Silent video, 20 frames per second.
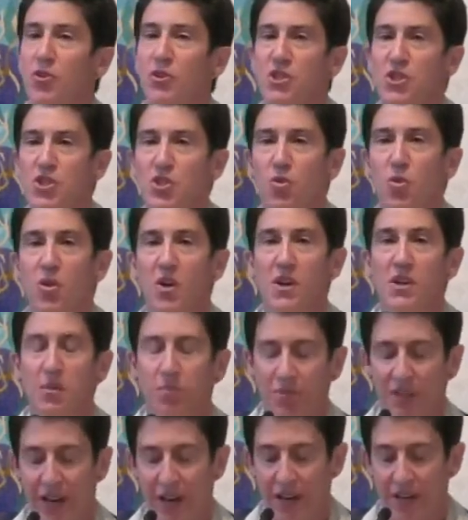destroy the
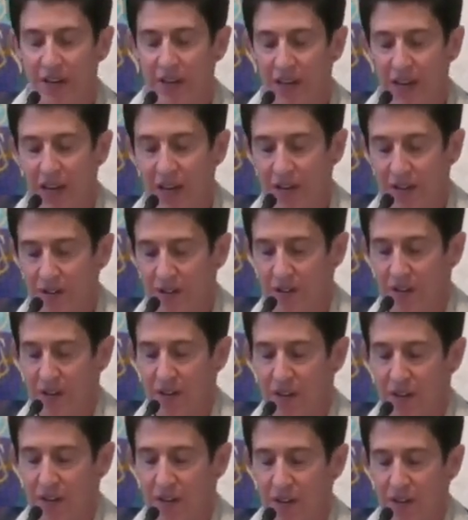planet again,
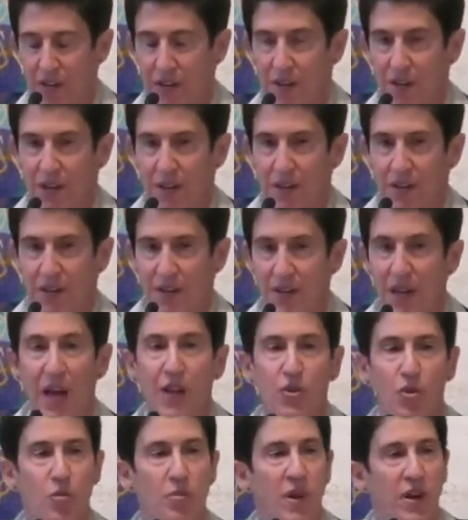
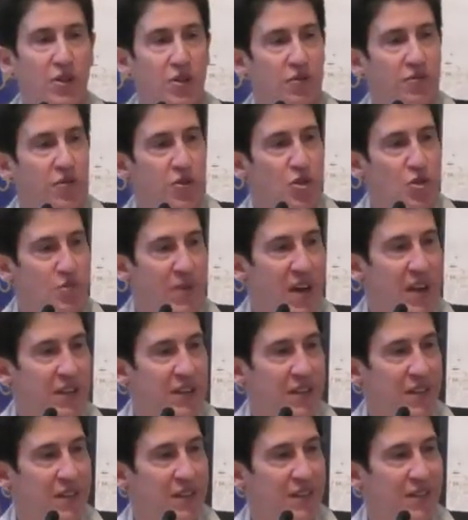not a reminder for
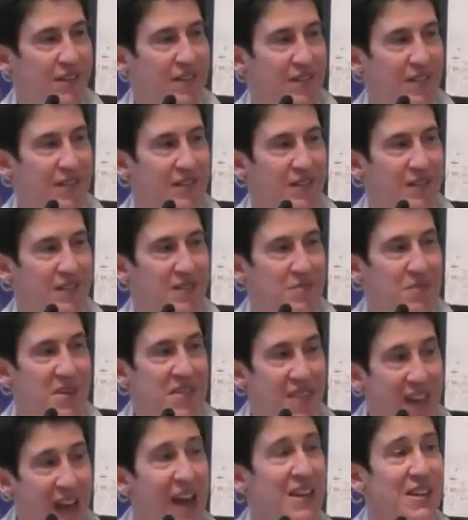humanity. But
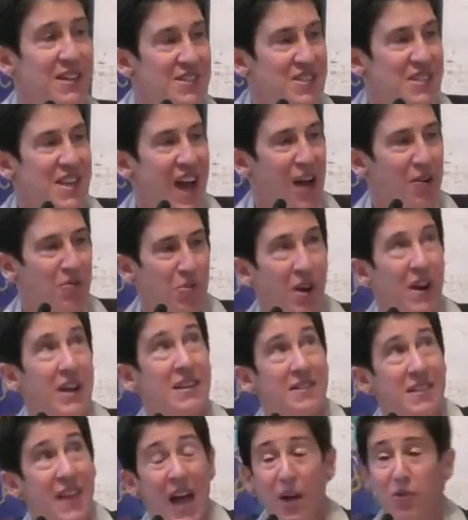that is not right.
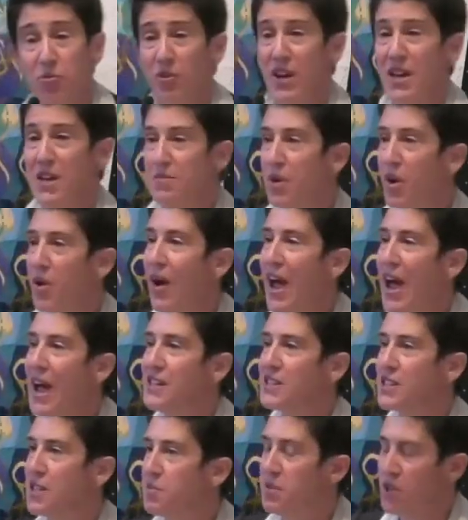That rainbow
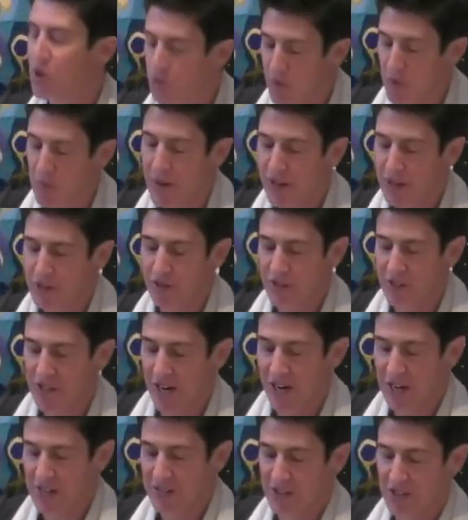has to be a reminder to
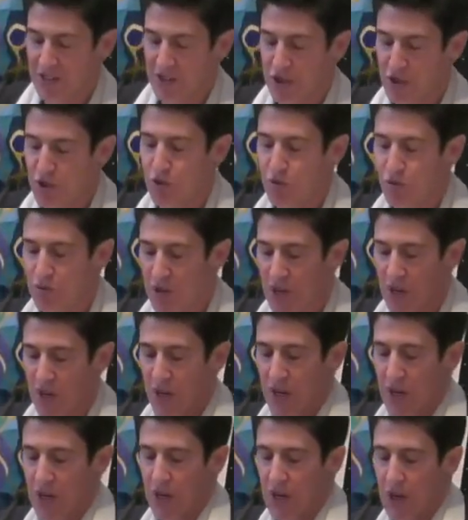us, too.
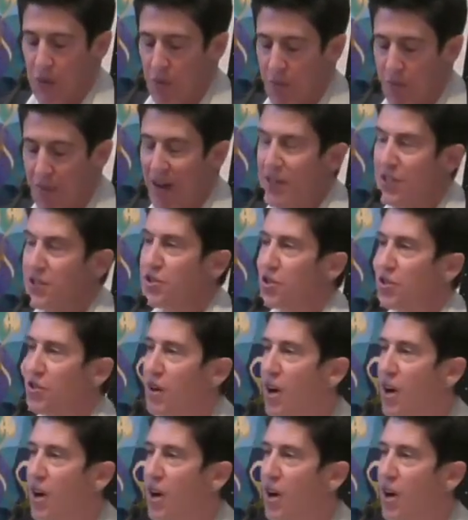A reminder